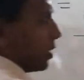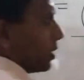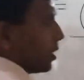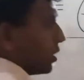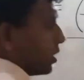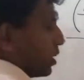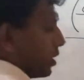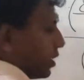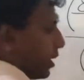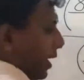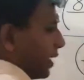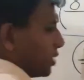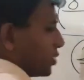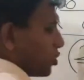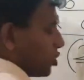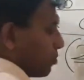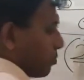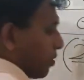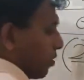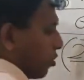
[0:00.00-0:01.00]
Here 9 to
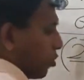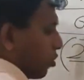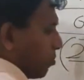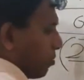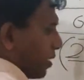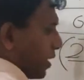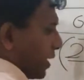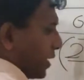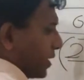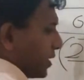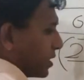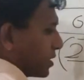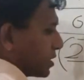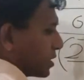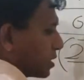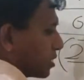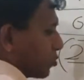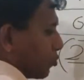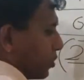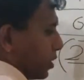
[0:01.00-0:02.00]
the power
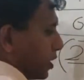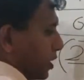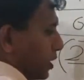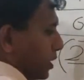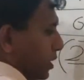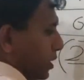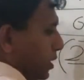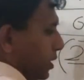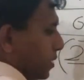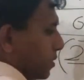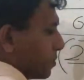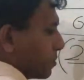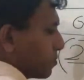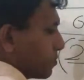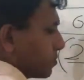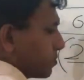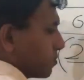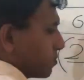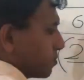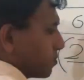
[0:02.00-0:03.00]
minus 3.
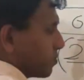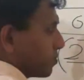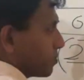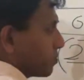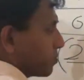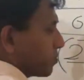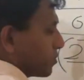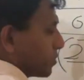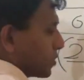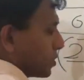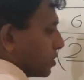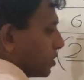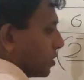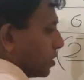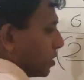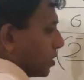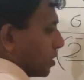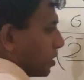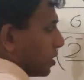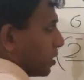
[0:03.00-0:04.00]

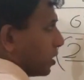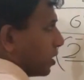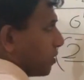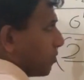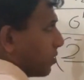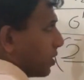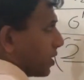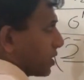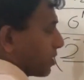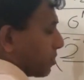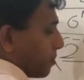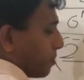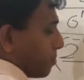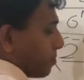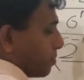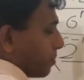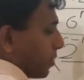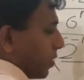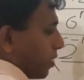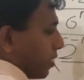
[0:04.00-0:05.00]
Here what?
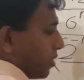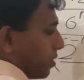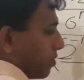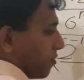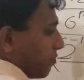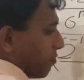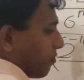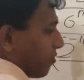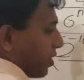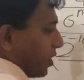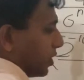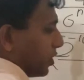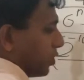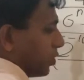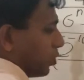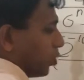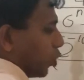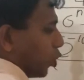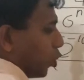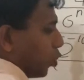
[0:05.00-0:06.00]
5
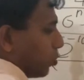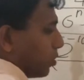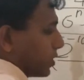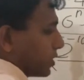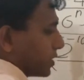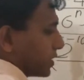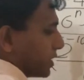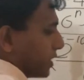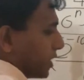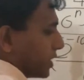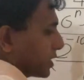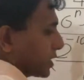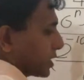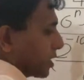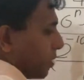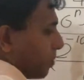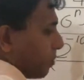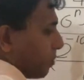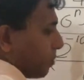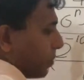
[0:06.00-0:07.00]
over 6
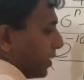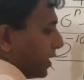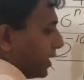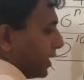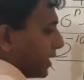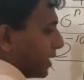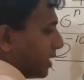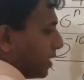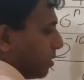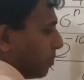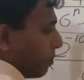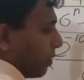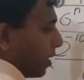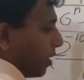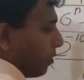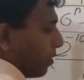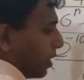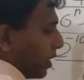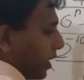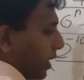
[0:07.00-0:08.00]
completely
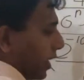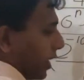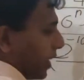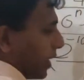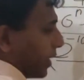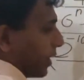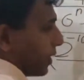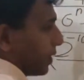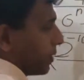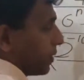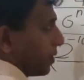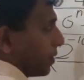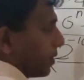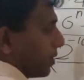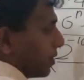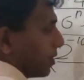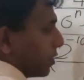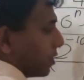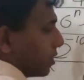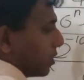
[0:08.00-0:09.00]
power n
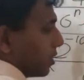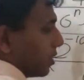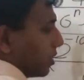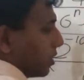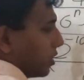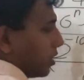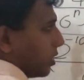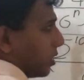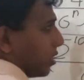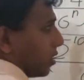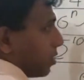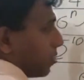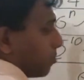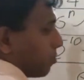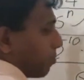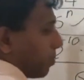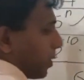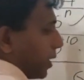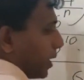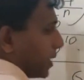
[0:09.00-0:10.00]

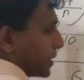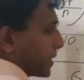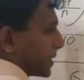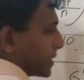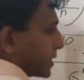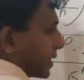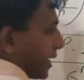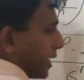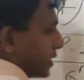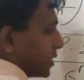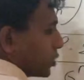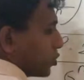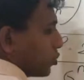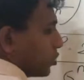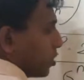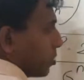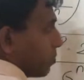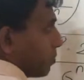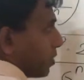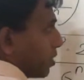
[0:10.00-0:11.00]
plus 10 to
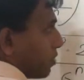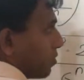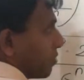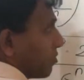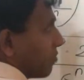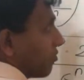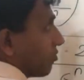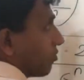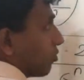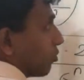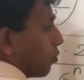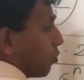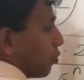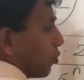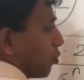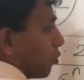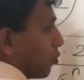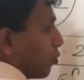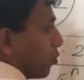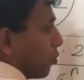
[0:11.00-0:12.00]
the power
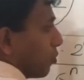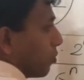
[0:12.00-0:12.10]
4.